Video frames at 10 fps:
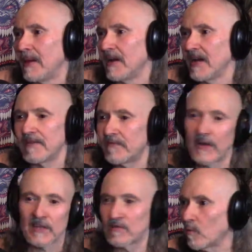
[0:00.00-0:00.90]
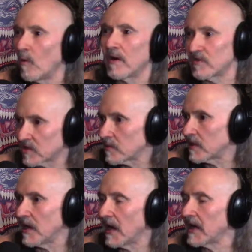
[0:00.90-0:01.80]
and the venues want us to
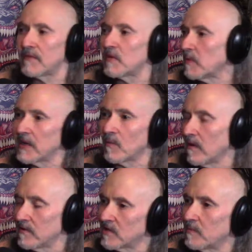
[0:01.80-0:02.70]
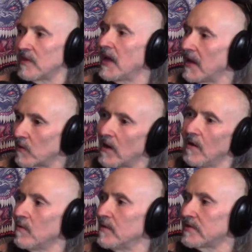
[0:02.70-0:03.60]
play, and everybody wants to play, and we
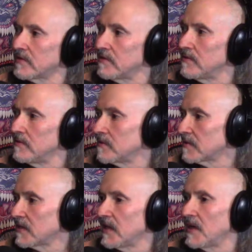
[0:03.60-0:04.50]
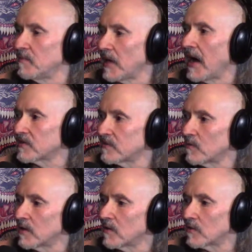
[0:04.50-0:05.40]
all want to get back to
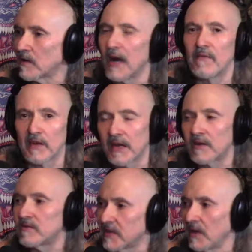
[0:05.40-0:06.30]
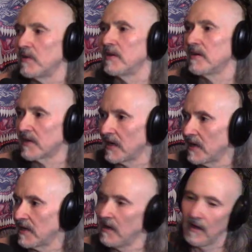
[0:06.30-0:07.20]
where we're having entertainment
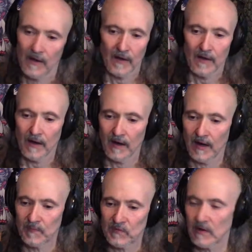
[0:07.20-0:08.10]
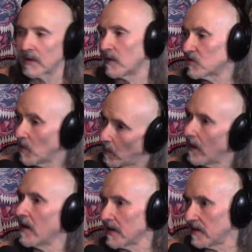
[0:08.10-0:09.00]
again. Um, so anyway, so
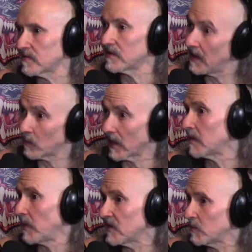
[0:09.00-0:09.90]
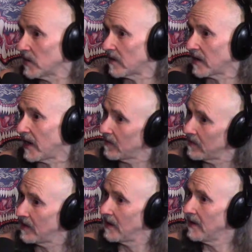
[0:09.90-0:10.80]
Bong is done. We got a bass player
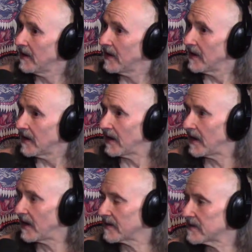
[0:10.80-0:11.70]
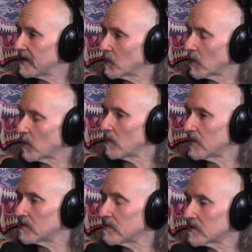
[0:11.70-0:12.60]
now. Nice. And uh, we will
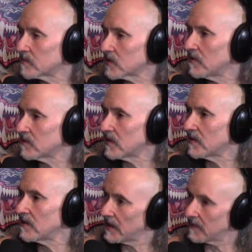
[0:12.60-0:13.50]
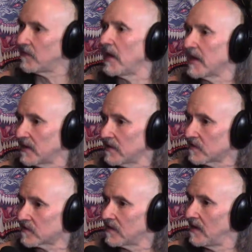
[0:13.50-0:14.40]
be doing some shows here in Vegas